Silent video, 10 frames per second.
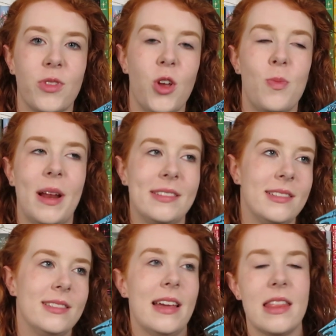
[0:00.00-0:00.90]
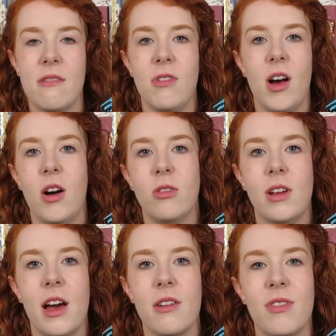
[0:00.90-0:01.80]
who plans to stay there for her whole
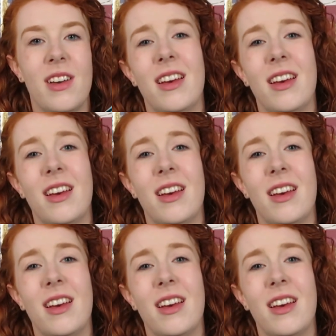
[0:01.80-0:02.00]
life.